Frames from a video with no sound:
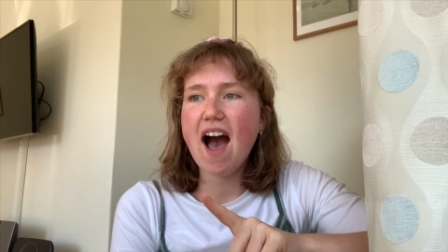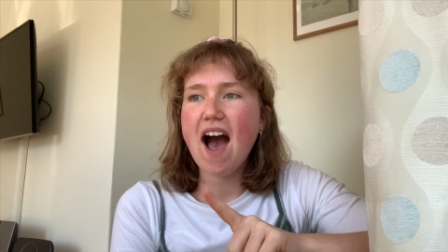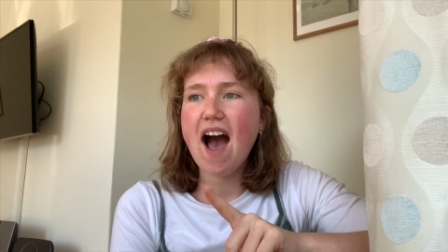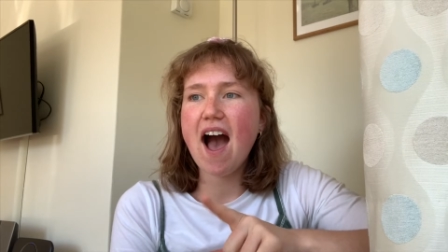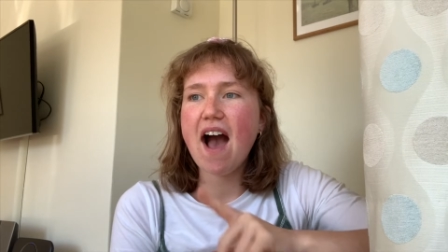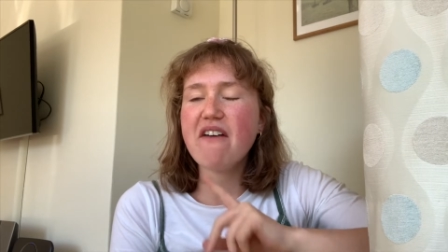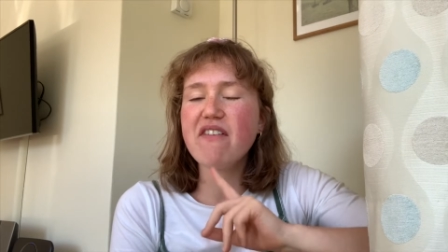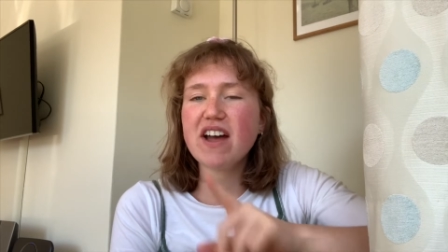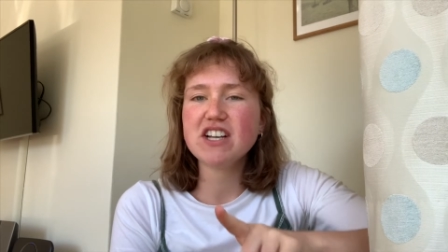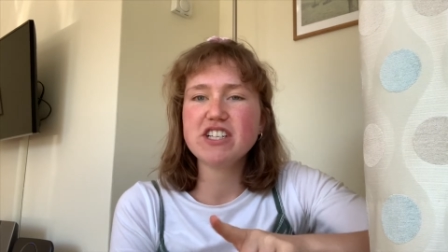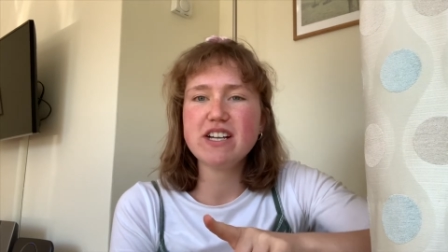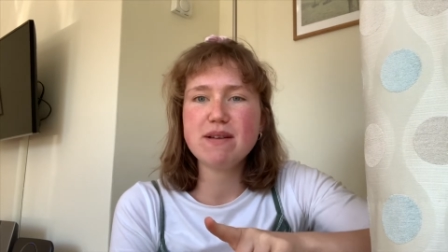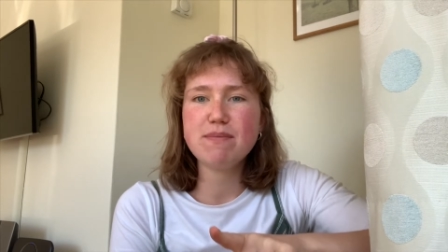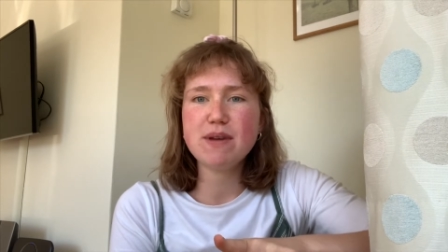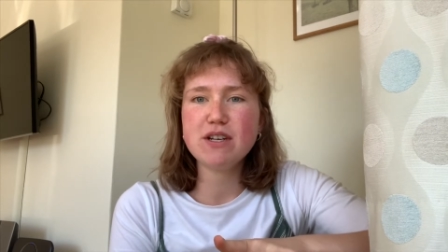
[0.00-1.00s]
I've
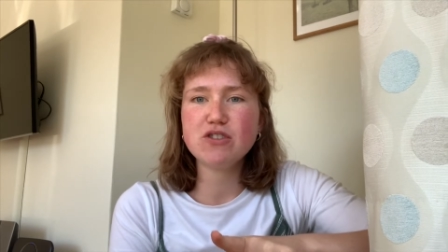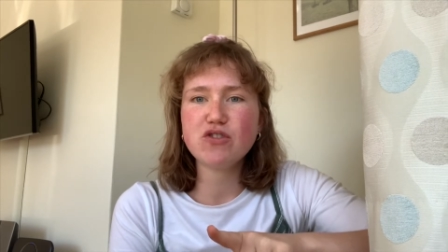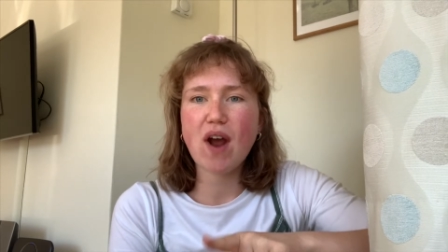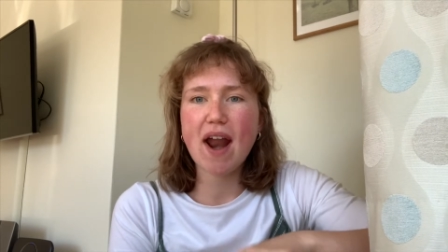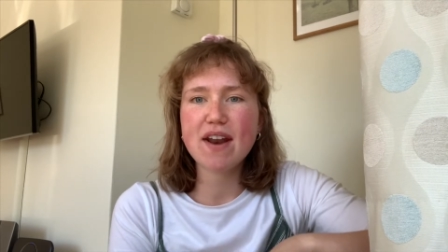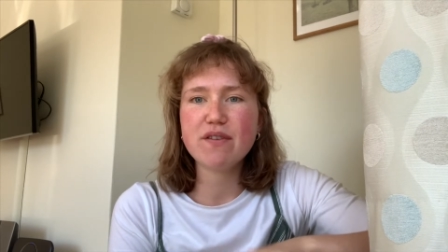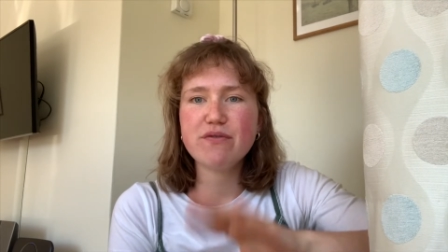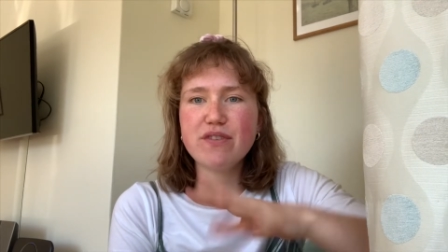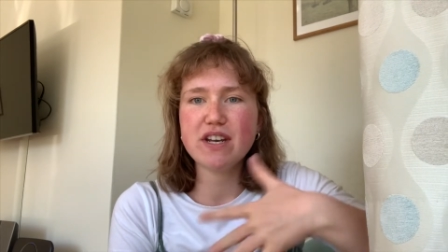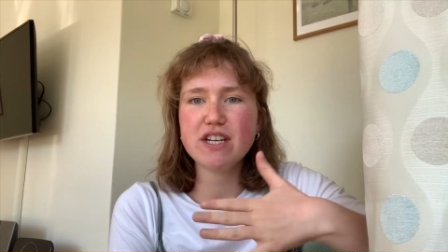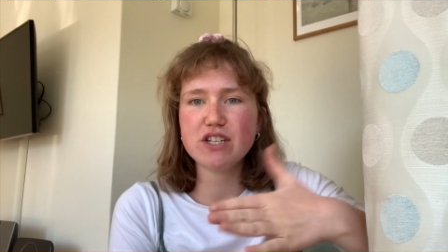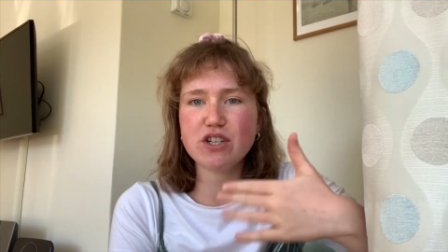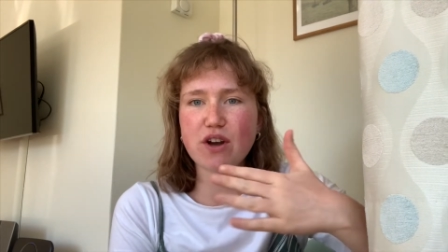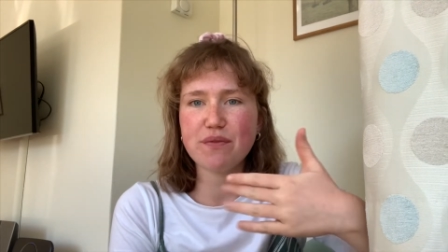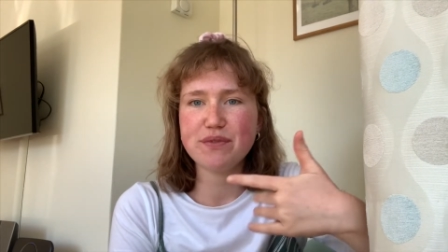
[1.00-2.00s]
actually been trying to
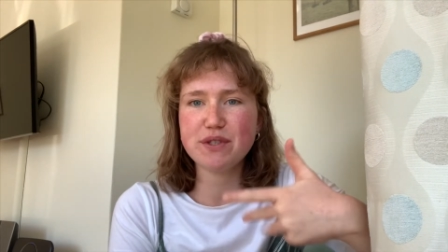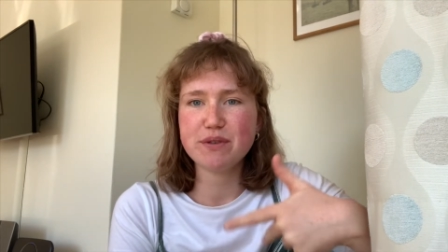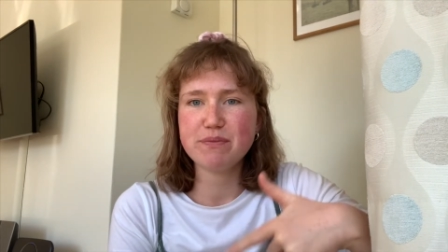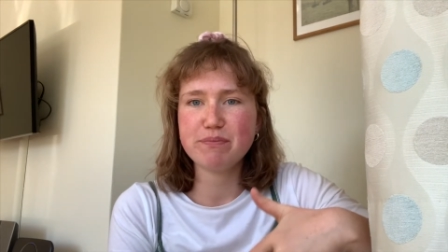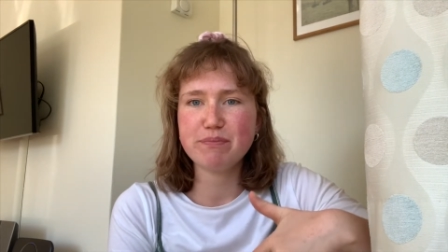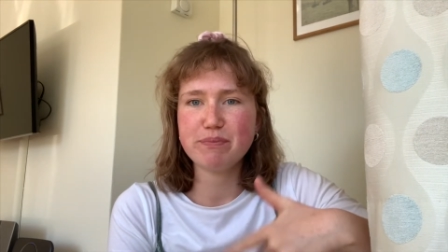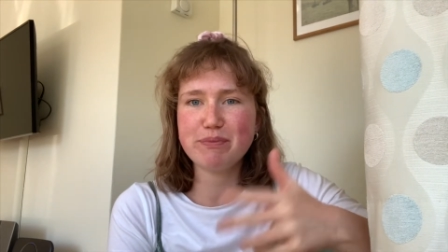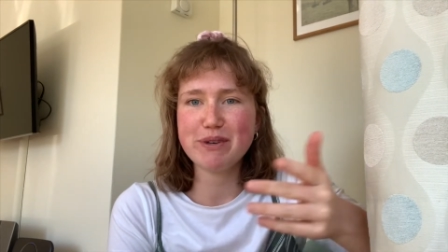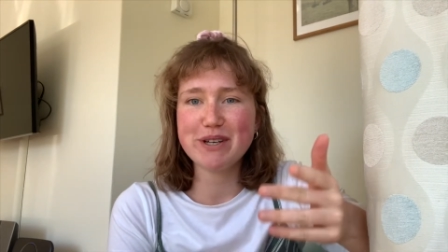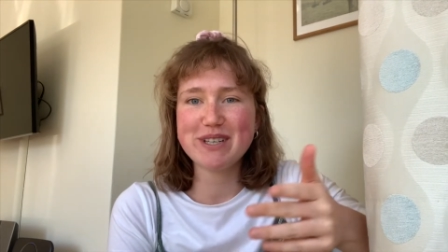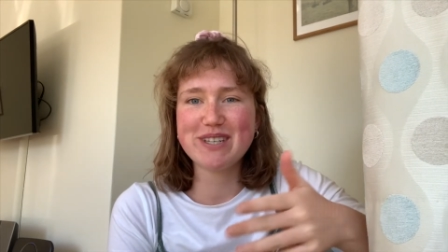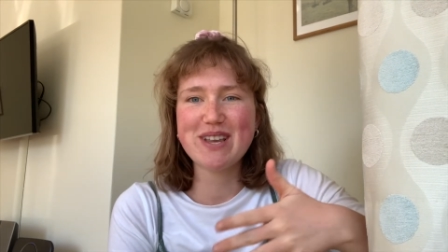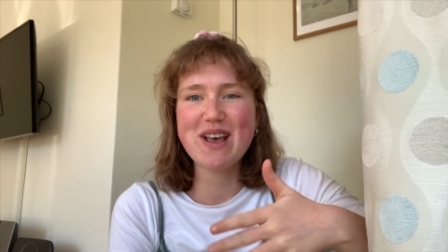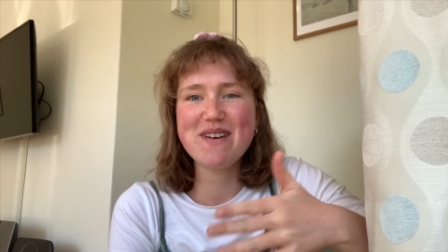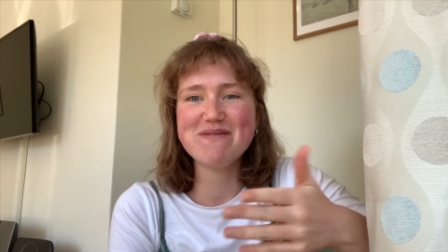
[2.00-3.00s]
finish off some
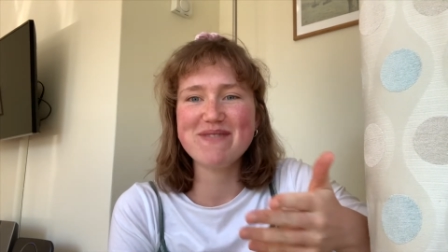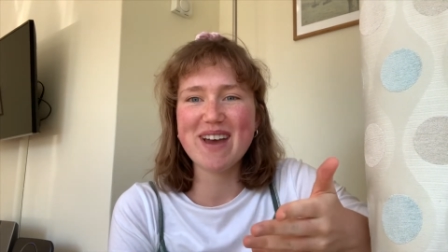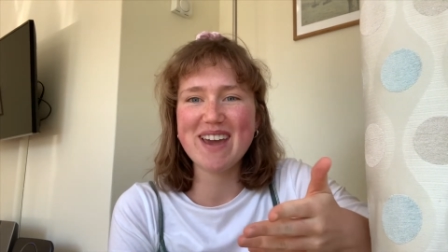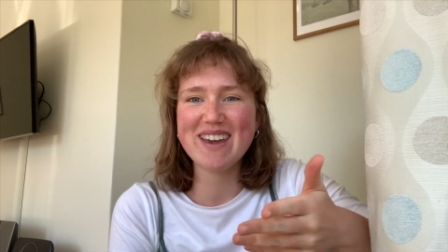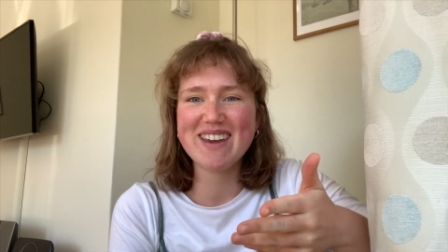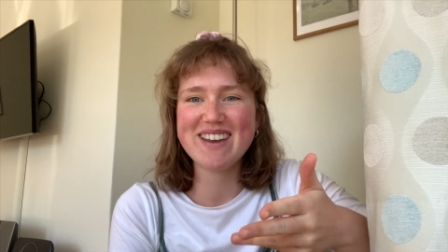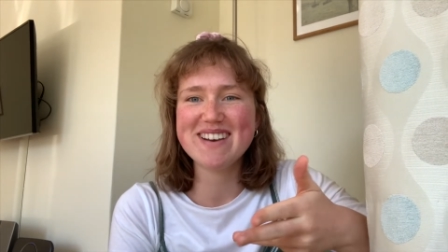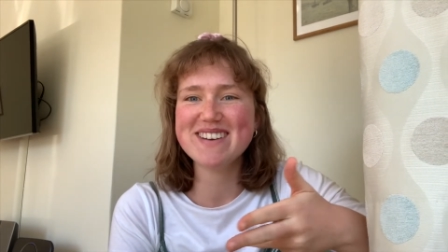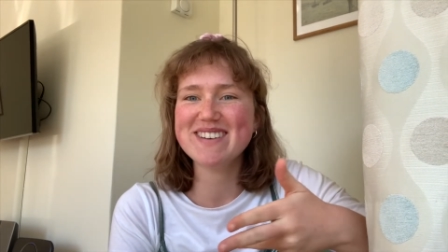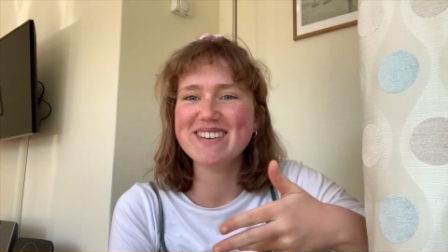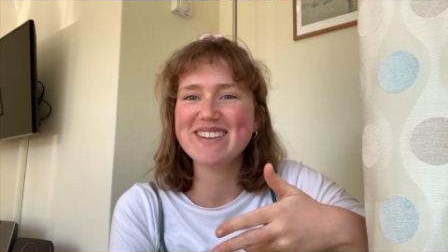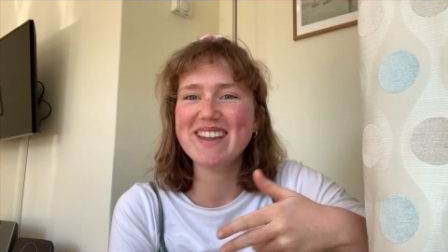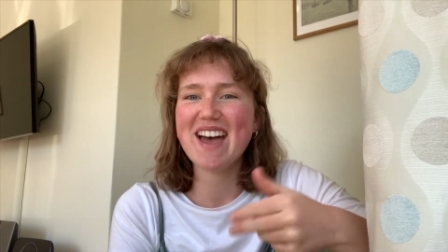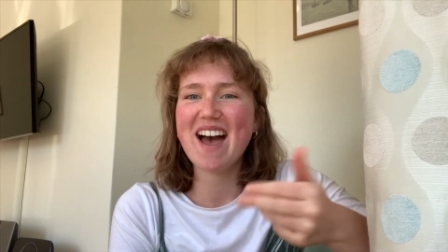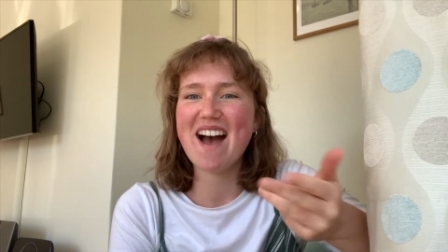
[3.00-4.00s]
books on my
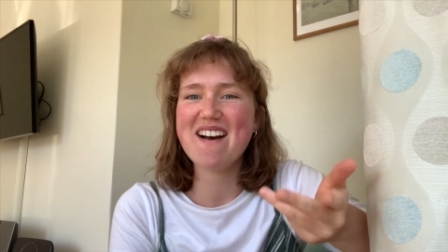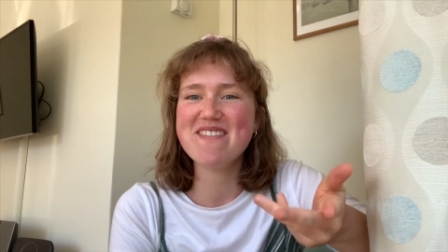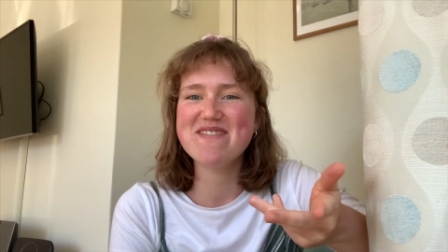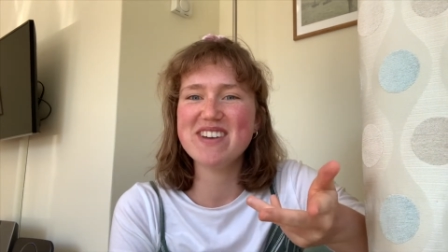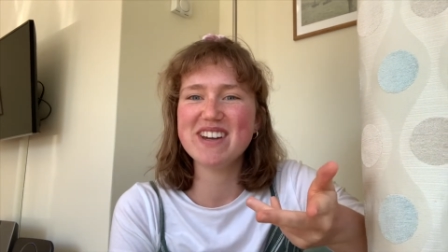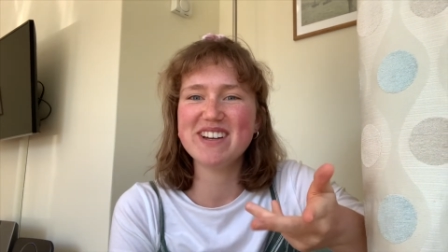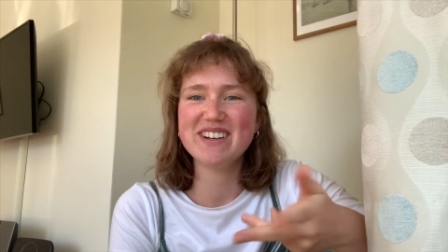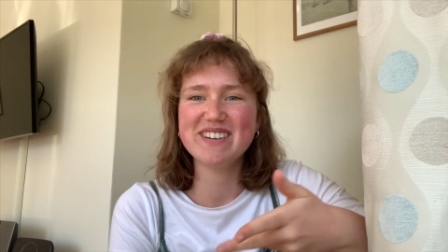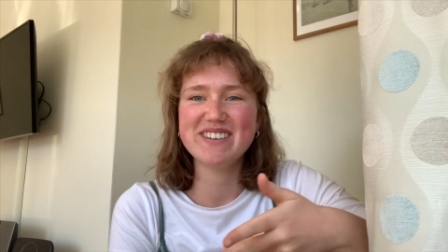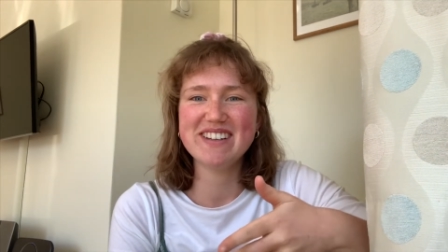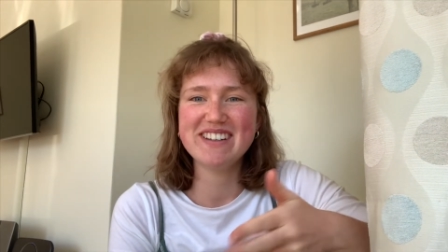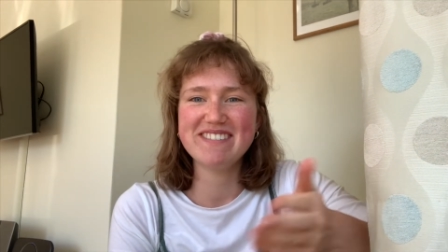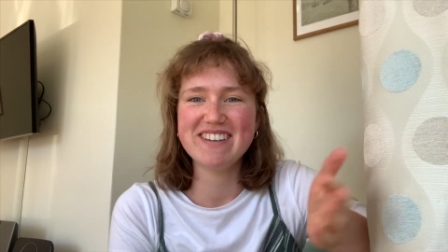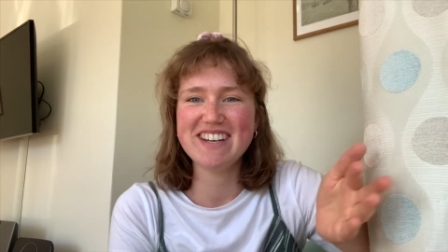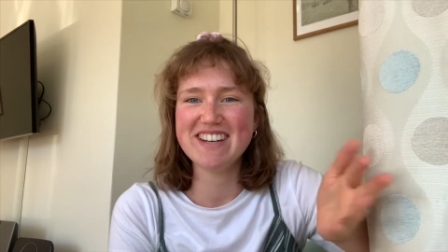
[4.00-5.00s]
Kindle that I've been
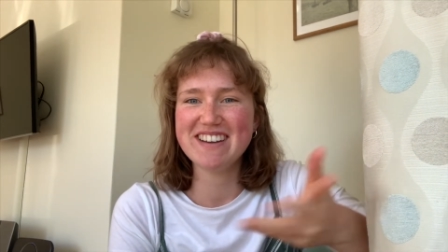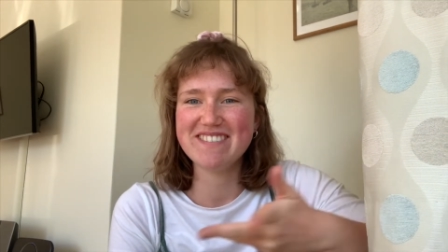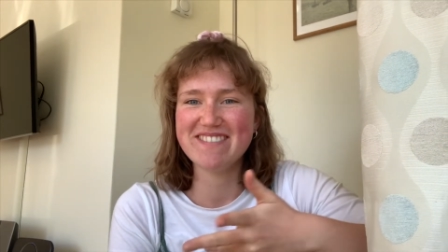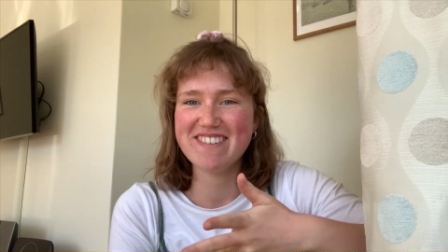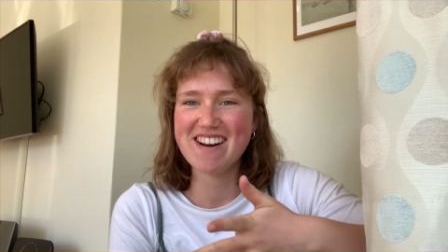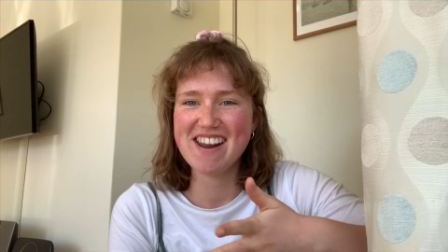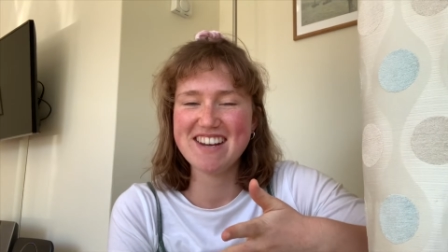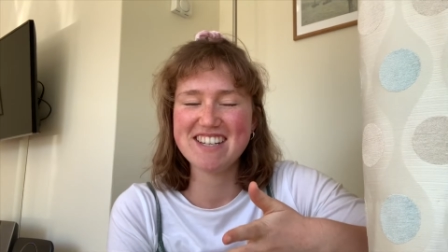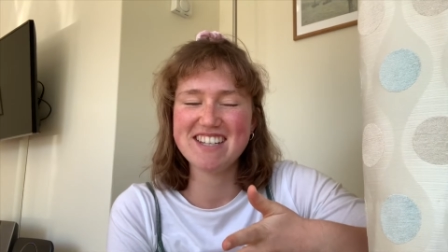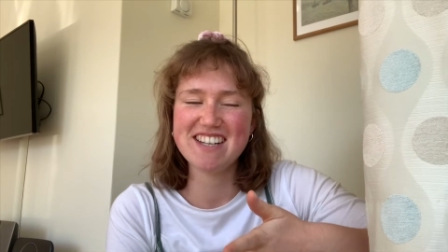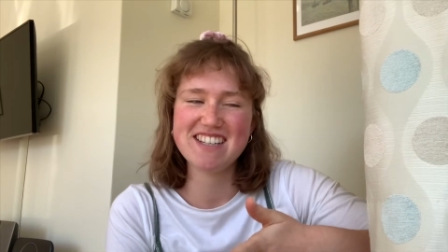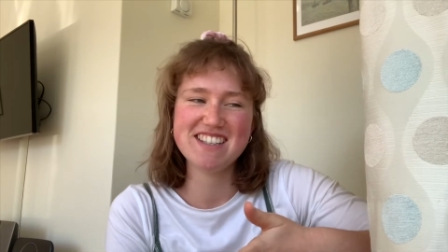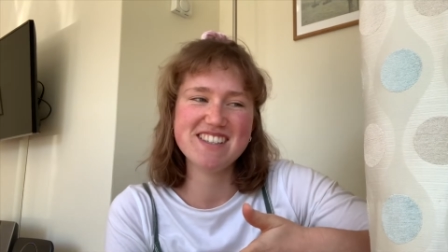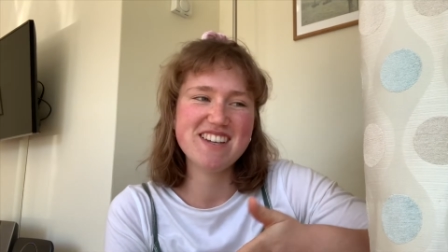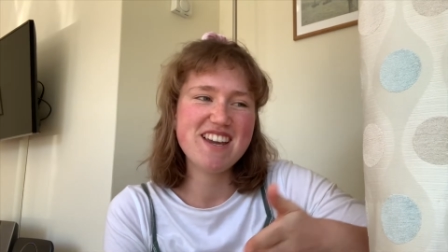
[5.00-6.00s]
currently reading for
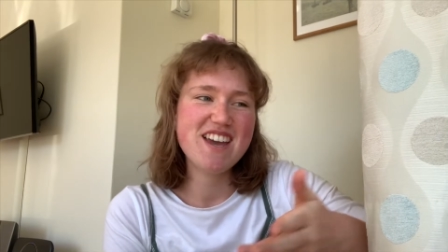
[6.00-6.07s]
ages,